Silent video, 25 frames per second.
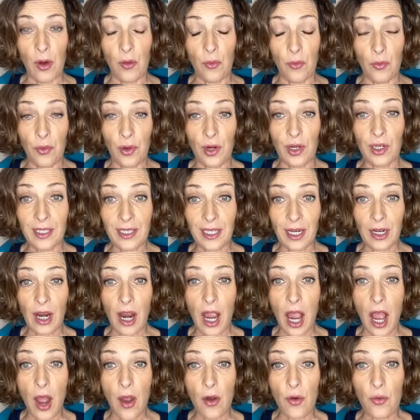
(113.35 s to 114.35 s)
Words are
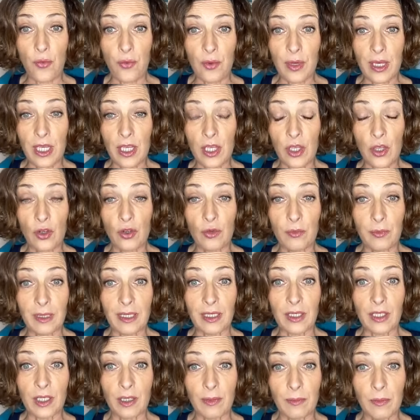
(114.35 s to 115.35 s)
how we
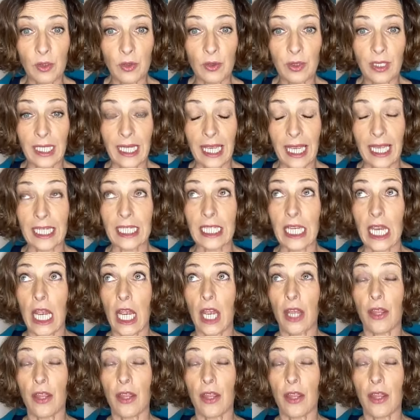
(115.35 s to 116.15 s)
humans communicate.